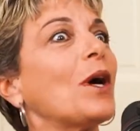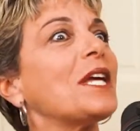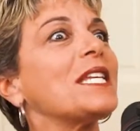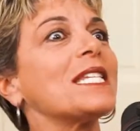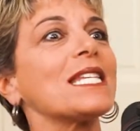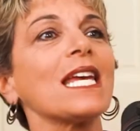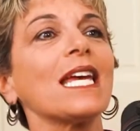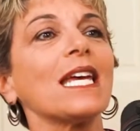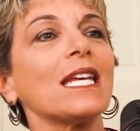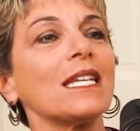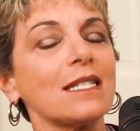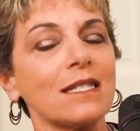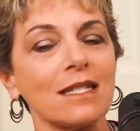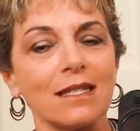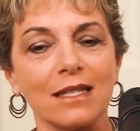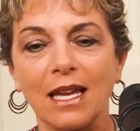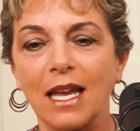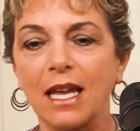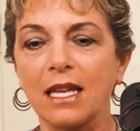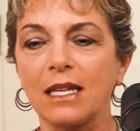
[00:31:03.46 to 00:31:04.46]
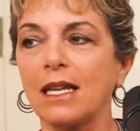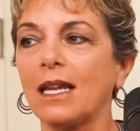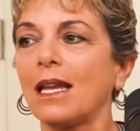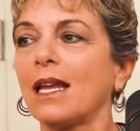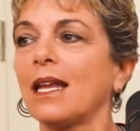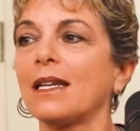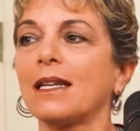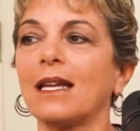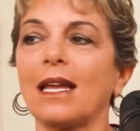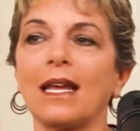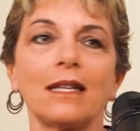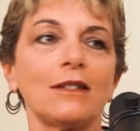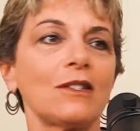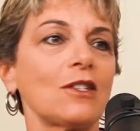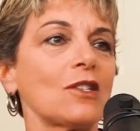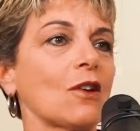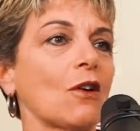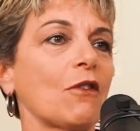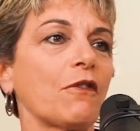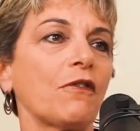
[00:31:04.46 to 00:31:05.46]
always is. And
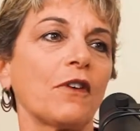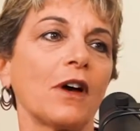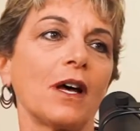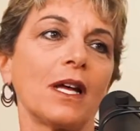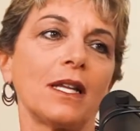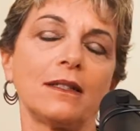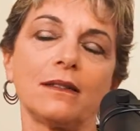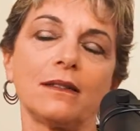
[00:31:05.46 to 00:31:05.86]
so fun.